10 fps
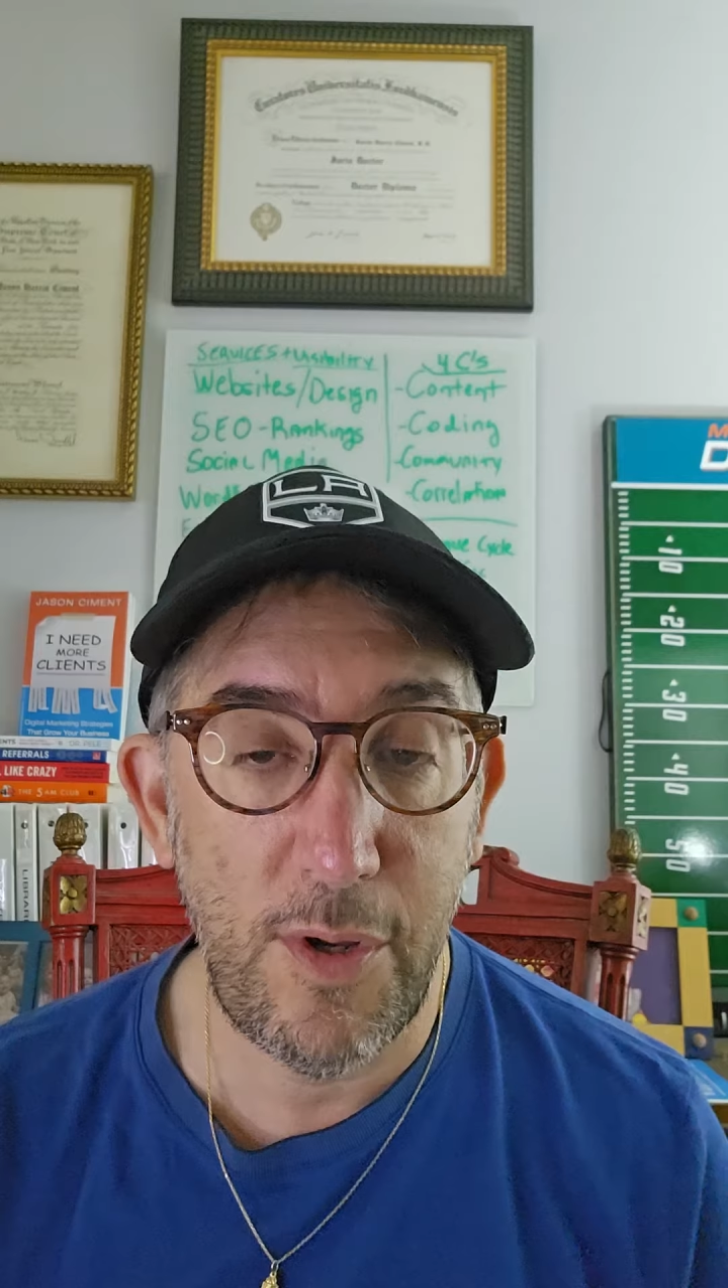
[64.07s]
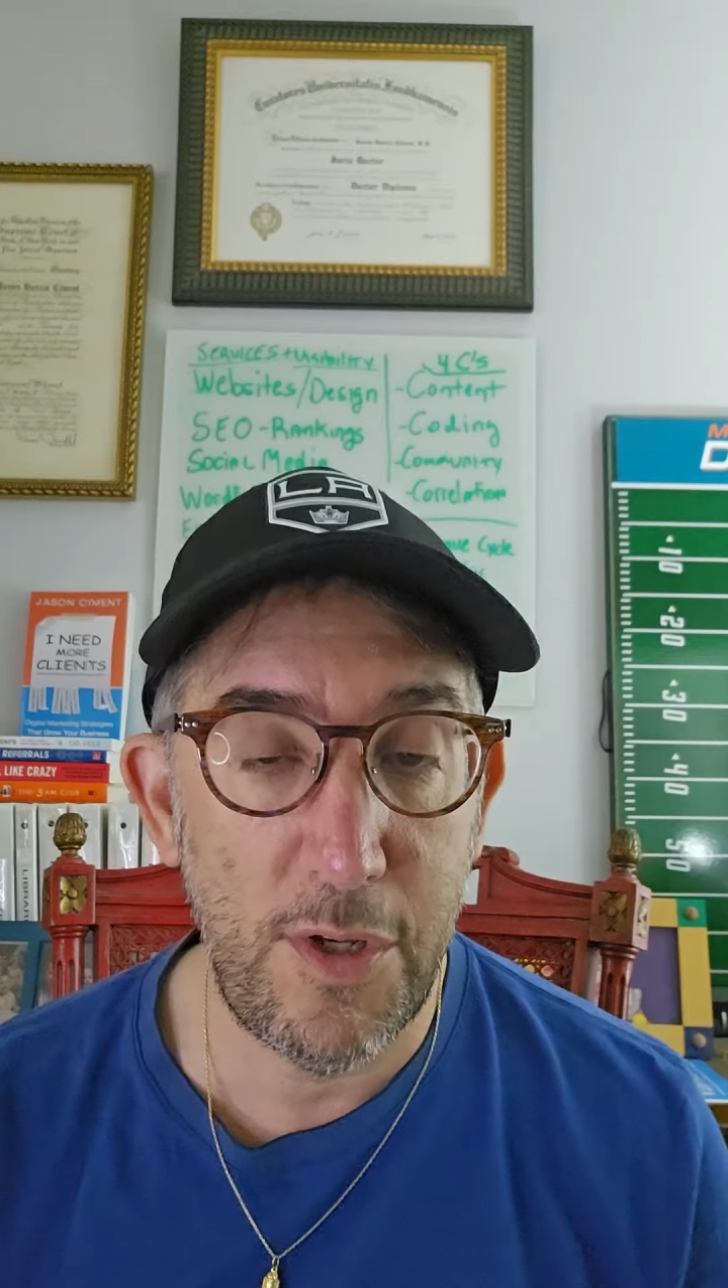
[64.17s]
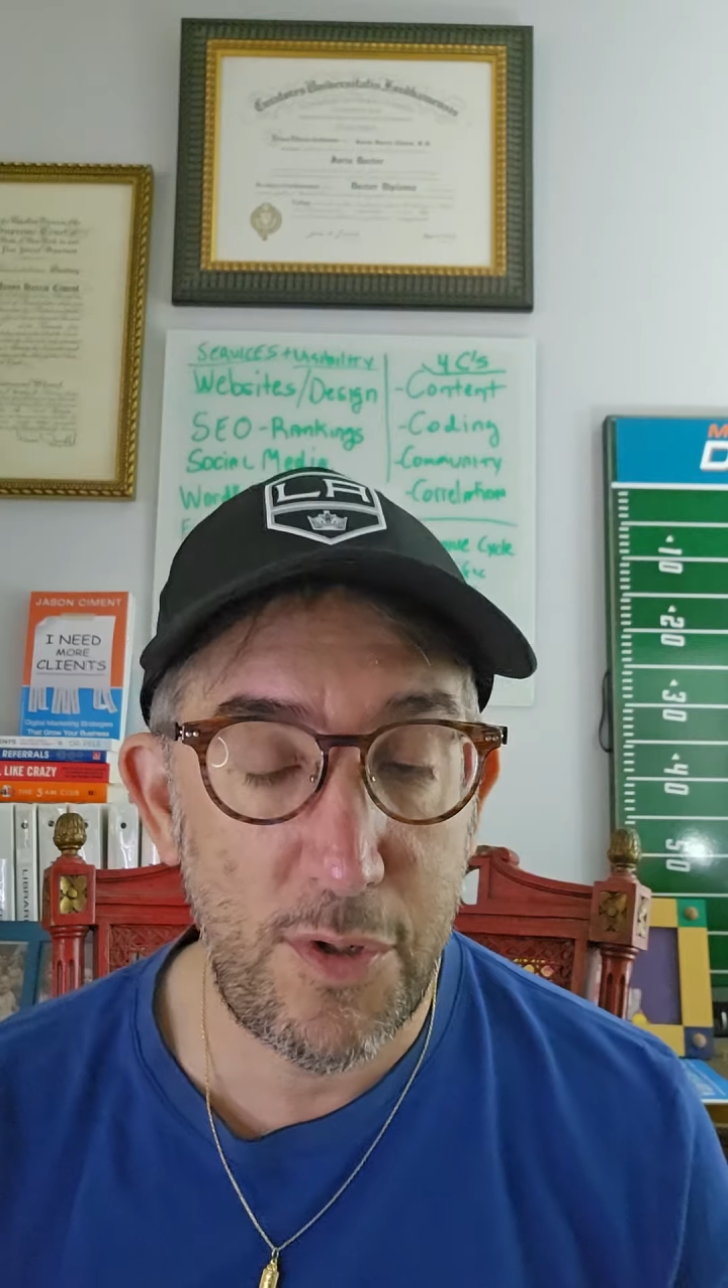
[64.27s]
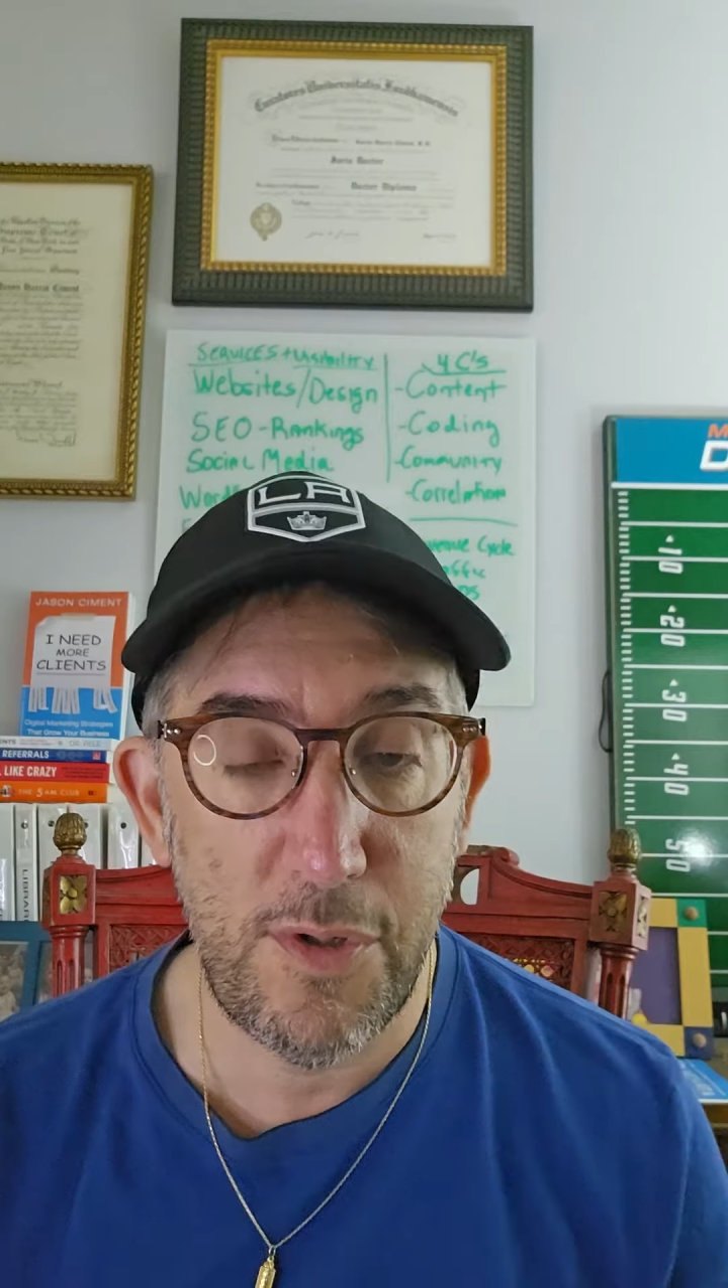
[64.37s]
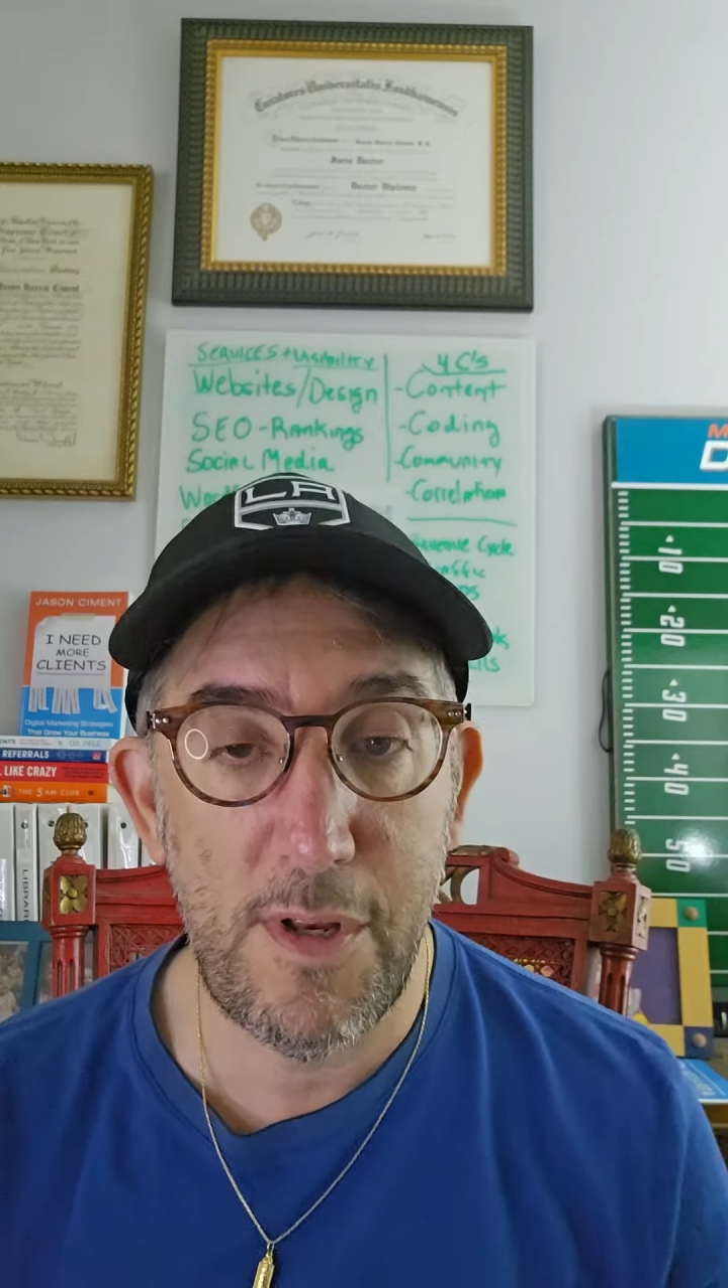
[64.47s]

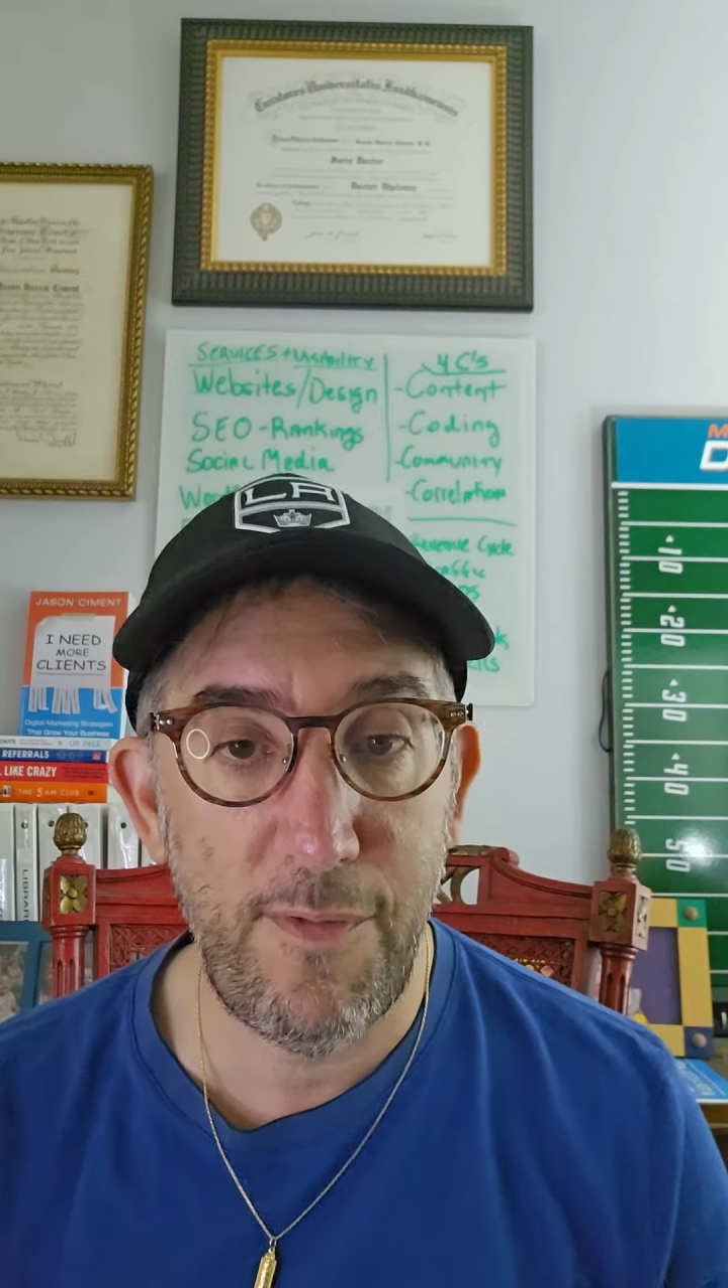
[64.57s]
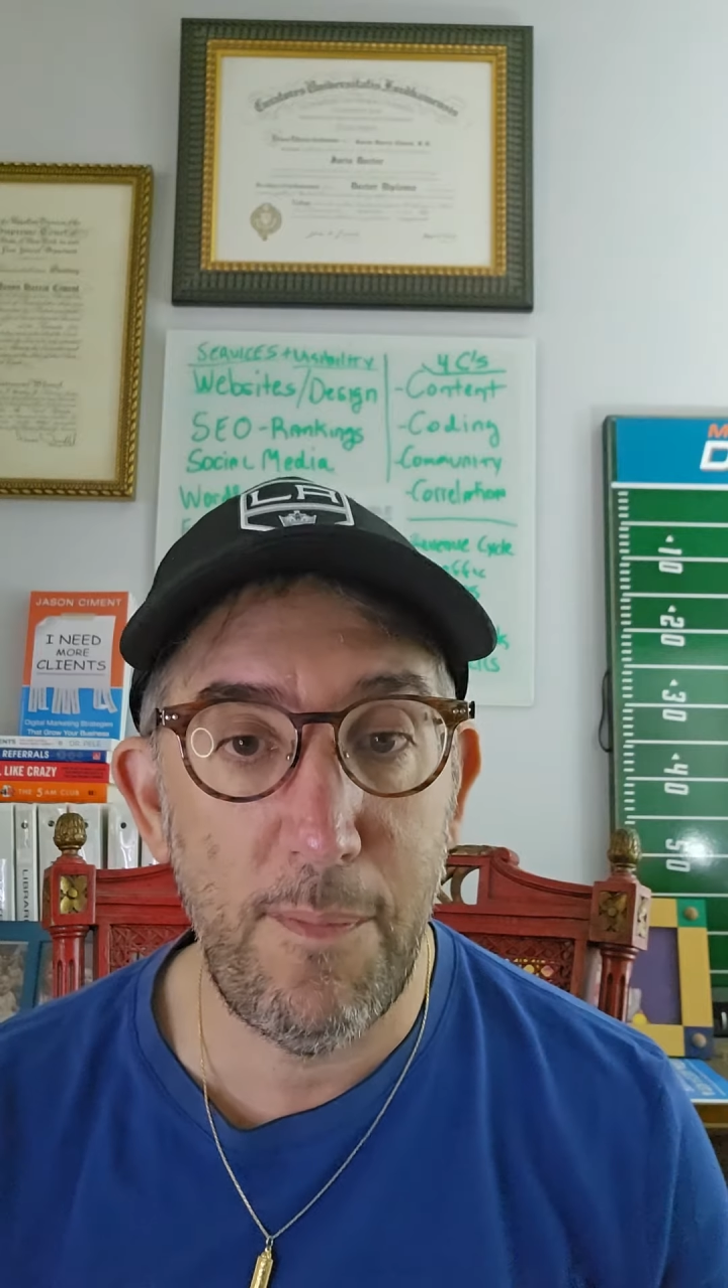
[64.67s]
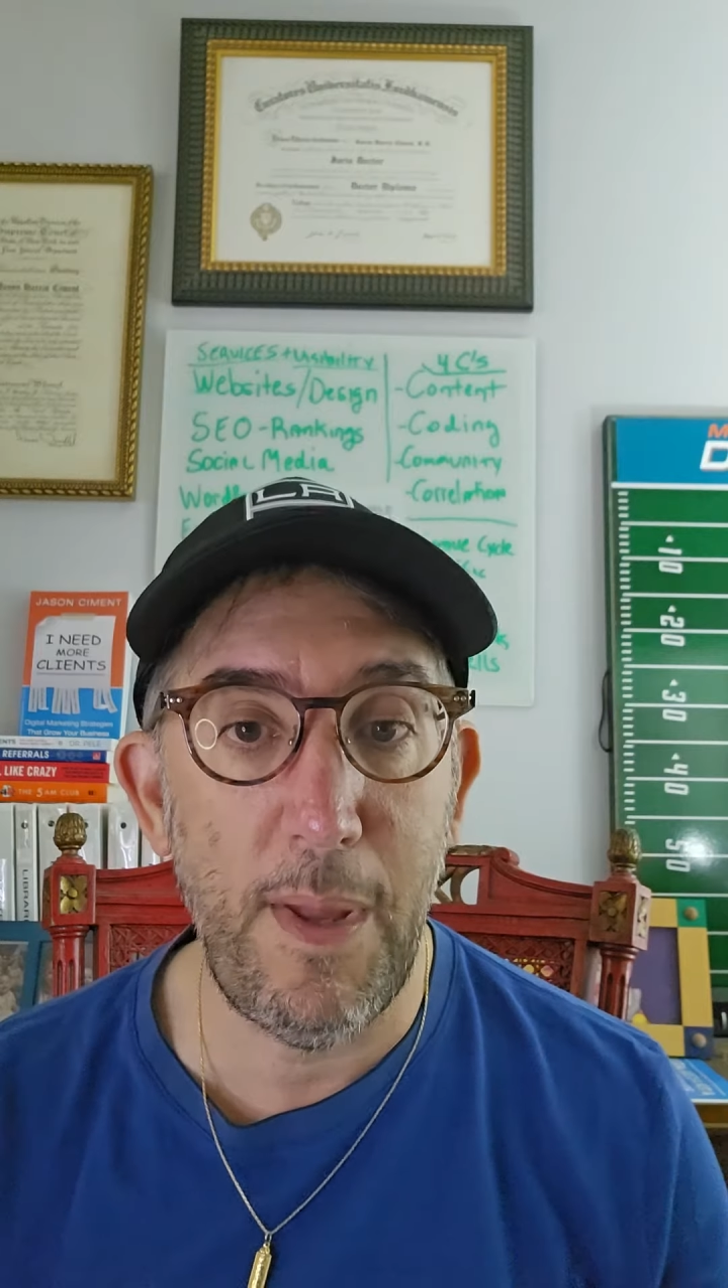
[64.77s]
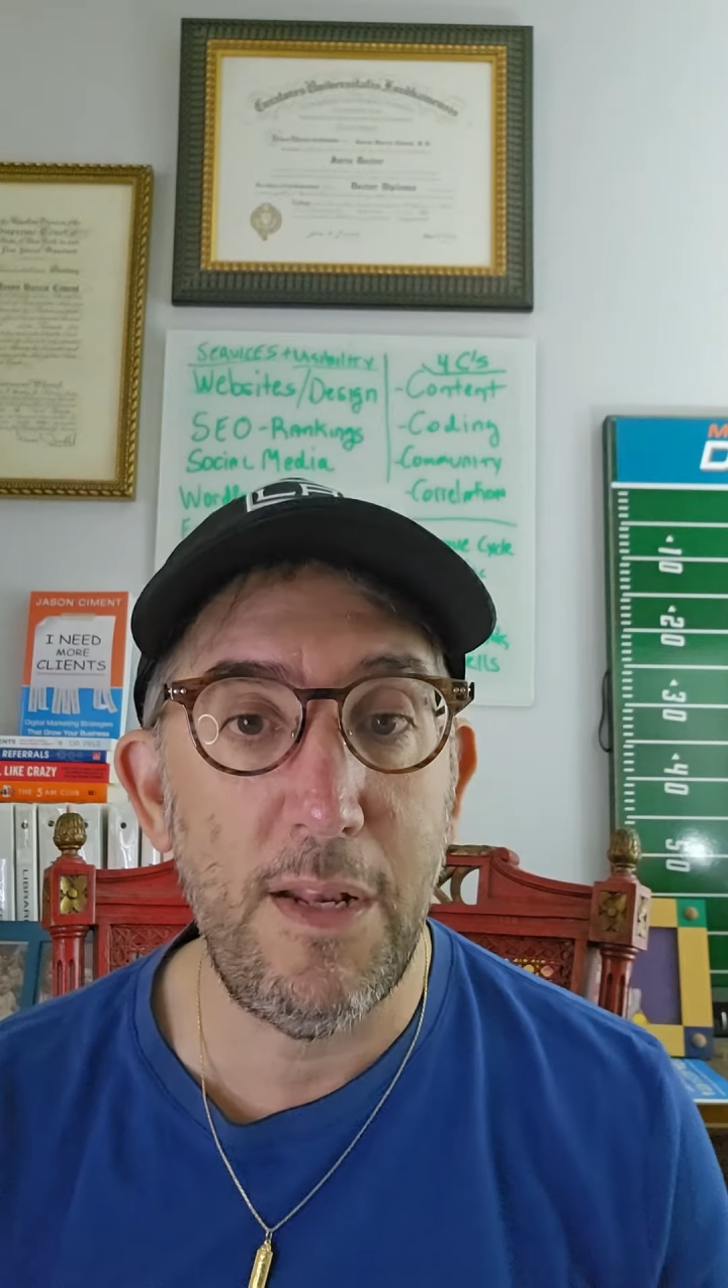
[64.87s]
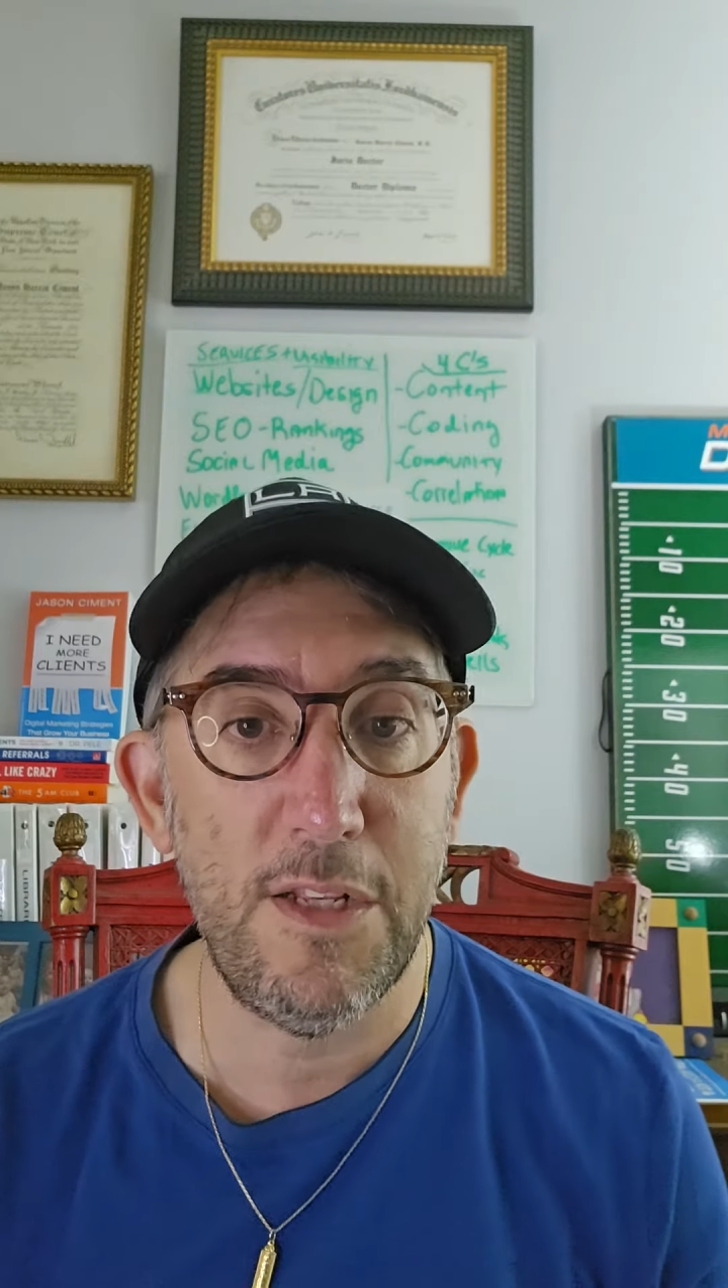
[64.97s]
choose different
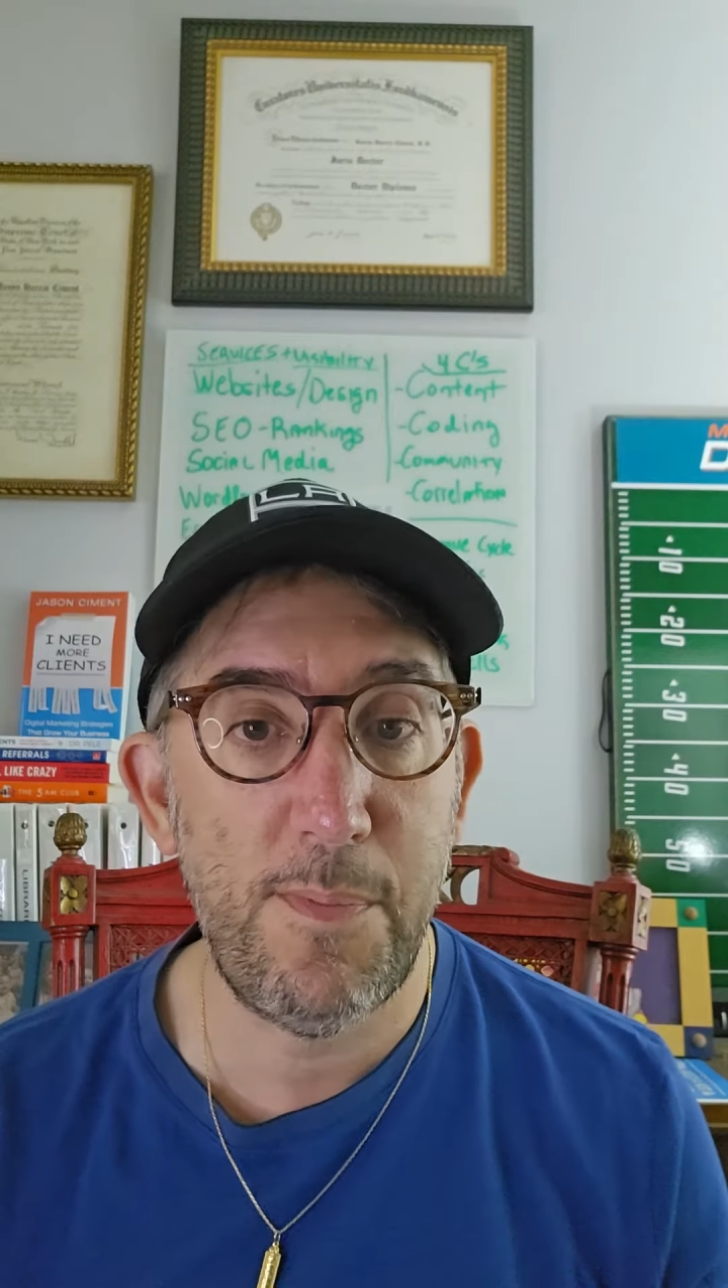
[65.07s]
maintenance